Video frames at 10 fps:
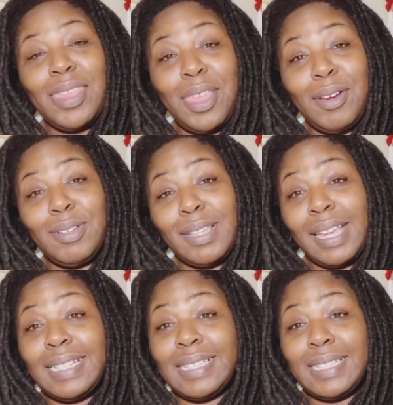
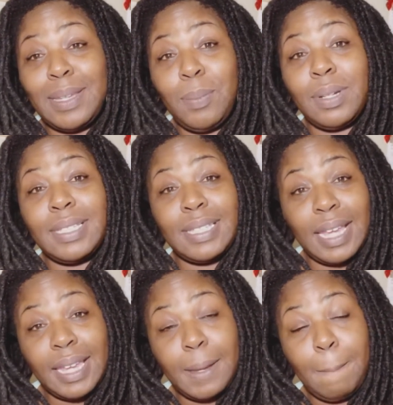Thursday, December
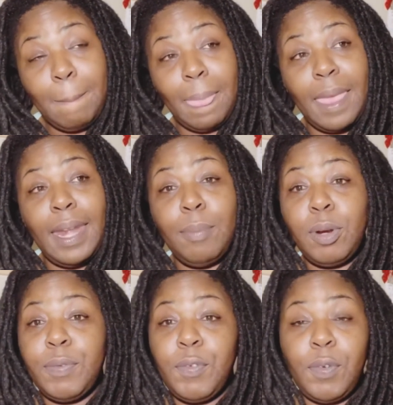2nd, and I'm
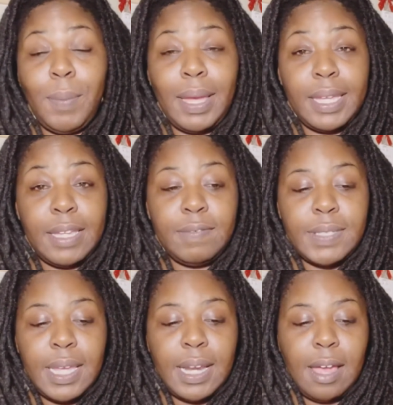grateful for my gifts.
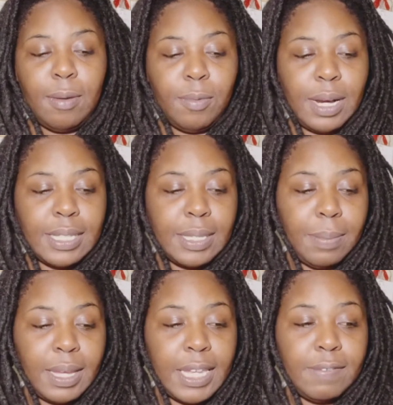And I, when I say
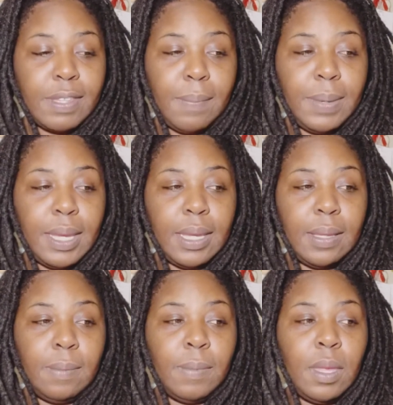my gifts, I mean
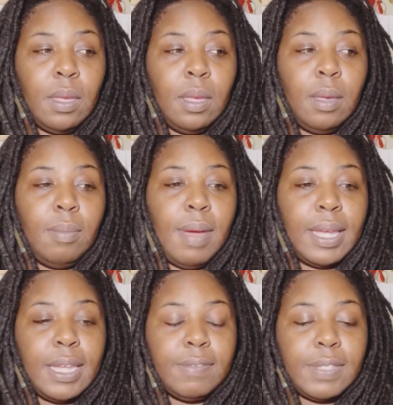my
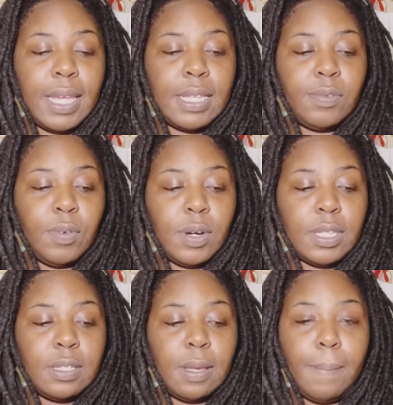gifts as far
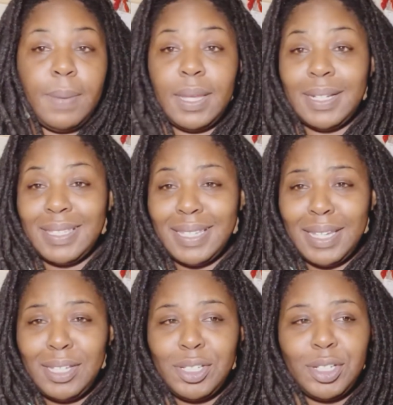as being a
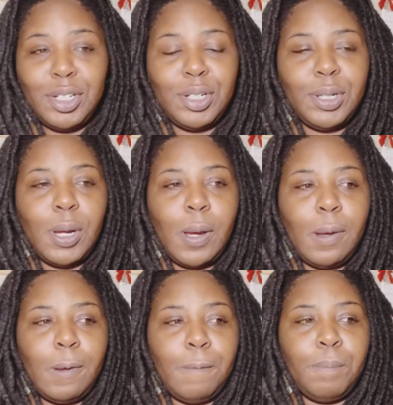teacher,
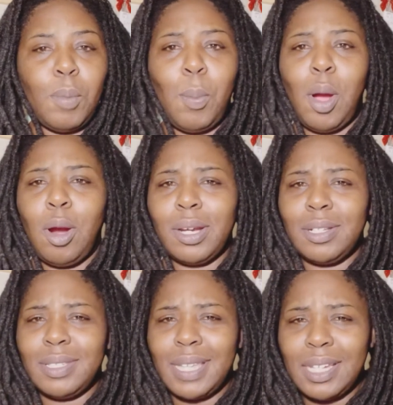um, my
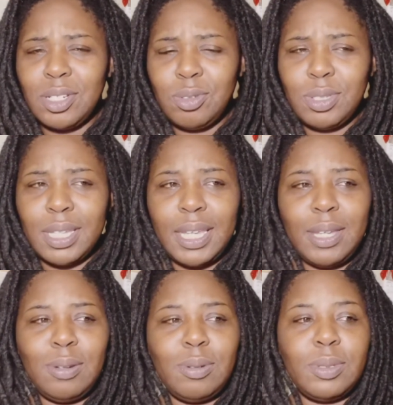organizational
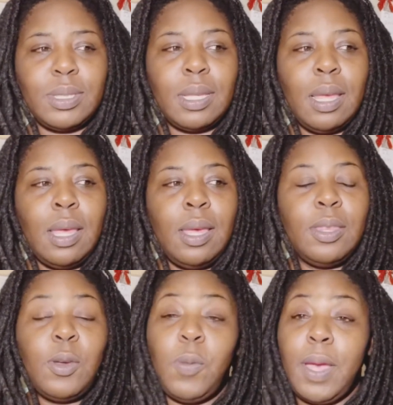skills,
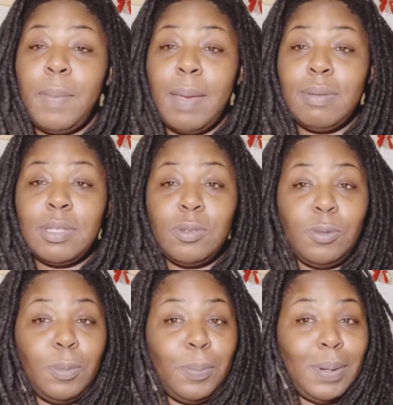the way I'm able
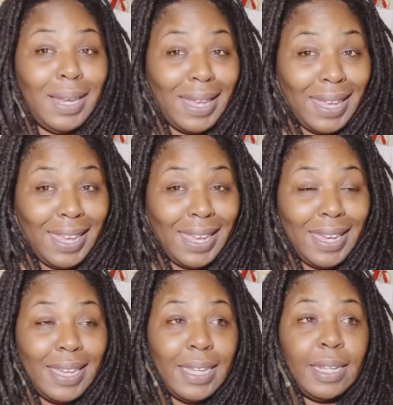to
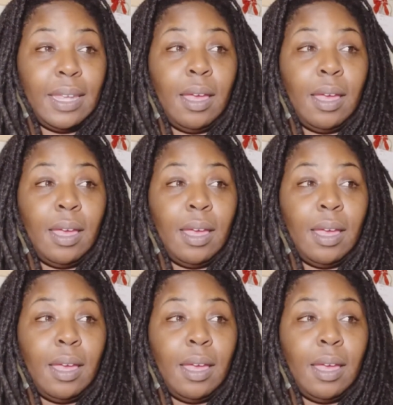plan,